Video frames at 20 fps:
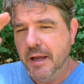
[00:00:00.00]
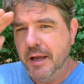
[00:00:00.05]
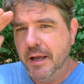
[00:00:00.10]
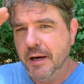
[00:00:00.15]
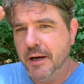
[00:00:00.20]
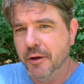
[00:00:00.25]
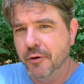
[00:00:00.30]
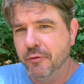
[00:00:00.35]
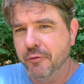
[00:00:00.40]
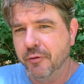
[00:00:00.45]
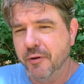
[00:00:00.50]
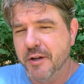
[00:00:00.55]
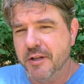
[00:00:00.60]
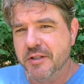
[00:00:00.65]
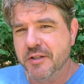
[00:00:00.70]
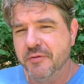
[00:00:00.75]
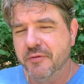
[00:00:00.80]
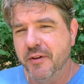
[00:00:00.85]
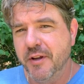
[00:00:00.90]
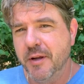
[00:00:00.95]
Hello friends
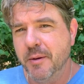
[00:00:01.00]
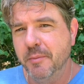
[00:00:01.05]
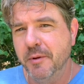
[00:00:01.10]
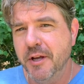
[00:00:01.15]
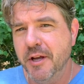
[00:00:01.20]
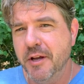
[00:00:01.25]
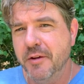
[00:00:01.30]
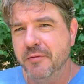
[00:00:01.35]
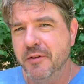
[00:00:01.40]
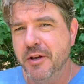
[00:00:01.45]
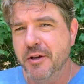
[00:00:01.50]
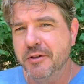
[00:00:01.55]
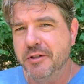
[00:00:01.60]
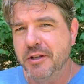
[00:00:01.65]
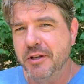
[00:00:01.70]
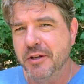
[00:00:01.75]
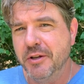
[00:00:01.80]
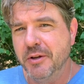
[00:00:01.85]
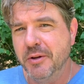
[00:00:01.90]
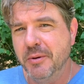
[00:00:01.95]
and family of
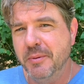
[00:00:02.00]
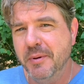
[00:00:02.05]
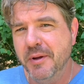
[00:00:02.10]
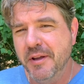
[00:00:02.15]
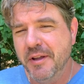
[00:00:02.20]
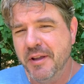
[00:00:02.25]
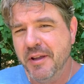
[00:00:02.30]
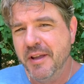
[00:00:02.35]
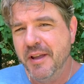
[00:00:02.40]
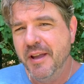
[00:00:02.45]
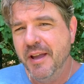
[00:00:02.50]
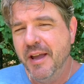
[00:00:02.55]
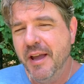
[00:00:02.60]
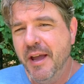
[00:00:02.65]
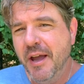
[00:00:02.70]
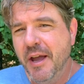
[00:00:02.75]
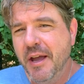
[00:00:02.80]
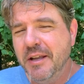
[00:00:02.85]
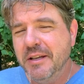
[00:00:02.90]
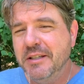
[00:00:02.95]
YouTube.
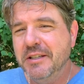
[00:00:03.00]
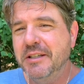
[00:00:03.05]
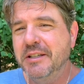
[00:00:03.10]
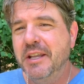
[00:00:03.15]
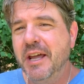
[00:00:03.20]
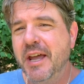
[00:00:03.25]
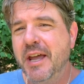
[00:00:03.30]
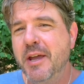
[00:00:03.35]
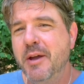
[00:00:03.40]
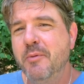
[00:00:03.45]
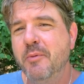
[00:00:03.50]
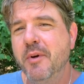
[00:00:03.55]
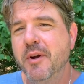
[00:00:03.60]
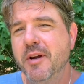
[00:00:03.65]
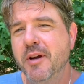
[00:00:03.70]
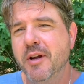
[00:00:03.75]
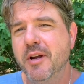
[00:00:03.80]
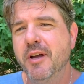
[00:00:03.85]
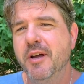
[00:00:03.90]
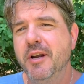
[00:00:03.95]
Today
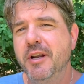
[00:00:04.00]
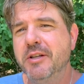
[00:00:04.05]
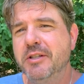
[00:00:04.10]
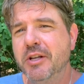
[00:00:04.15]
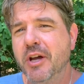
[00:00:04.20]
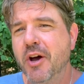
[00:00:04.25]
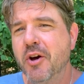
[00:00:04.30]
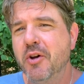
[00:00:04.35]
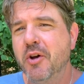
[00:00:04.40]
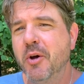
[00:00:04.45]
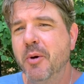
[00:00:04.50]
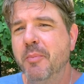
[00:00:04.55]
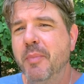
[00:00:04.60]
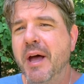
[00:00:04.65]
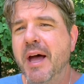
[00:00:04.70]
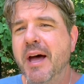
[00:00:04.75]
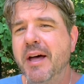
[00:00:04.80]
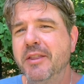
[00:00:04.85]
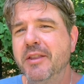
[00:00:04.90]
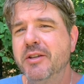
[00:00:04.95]
we are gonna talk
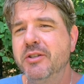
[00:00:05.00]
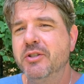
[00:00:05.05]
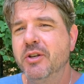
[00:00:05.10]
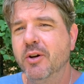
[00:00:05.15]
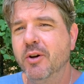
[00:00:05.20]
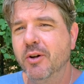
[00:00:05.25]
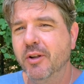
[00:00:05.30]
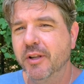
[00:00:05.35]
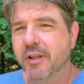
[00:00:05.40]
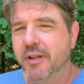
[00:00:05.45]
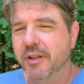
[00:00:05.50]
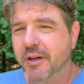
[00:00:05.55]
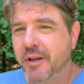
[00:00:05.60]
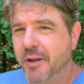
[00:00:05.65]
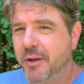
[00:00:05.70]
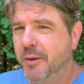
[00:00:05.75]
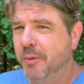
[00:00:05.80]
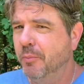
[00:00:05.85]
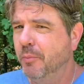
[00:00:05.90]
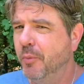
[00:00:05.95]
about the toilet.
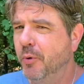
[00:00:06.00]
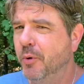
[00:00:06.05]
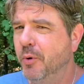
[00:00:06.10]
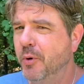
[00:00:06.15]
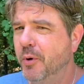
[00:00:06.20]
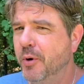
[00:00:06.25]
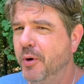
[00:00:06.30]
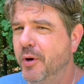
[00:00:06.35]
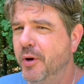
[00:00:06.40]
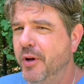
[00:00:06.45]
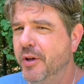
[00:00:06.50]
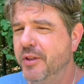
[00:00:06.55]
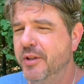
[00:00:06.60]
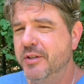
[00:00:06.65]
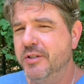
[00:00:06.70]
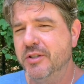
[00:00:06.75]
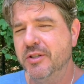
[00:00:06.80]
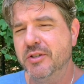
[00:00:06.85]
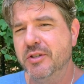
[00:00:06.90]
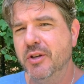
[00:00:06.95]
Boy,
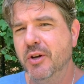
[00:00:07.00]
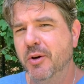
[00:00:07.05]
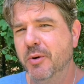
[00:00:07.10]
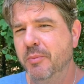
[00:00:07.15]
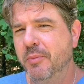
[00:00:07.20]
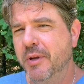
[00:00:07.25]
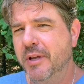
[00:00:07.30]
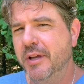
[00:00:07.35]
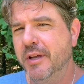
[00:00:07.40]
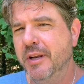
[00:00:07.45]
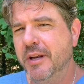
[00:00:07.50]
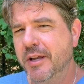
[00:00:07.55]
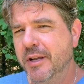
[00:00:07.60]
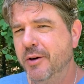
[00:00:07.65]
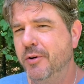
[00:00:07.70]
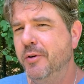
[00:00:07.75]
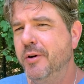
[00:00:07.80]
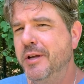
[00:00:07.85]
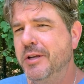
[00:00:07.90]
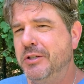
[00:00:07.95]
this is gonna be an
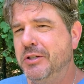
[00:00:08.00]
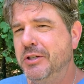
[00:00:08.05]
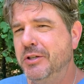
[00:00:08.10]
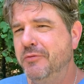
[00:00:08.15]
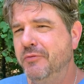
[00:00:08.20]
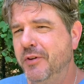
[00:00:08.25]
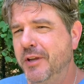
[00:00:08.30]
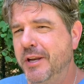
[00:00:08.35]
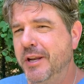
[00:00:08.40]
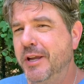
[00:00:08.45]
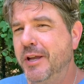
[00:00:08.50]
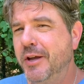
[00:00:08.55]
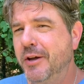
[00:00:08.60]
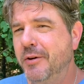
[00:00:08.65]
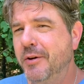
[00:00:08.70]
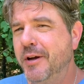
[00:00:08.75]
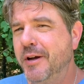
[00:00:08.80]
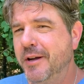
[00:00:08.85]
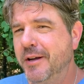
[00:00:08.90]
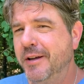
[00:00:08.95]
interesting video,
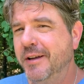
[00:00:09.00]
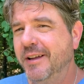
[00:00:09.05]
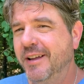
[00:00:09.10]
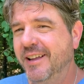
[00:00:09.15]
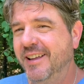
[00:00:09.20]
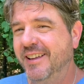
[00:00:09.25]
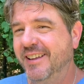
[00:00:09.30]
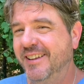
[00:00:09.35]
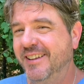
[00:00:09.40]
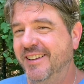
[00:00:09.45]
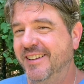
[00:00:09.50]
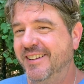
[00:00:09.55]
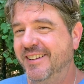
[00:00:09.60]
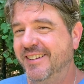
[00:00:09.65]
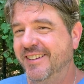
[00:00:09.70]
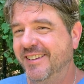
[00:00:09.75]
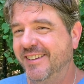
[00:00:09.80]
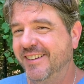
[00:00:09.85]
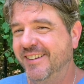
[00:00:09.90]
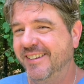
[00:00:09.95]

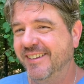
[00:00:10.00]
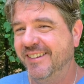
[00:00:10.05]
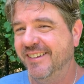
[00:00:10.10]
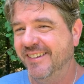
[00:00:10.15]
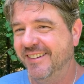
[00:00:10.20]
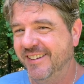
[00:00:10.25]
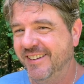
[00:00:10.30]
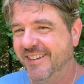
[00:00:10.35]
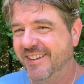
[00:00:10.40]
huh?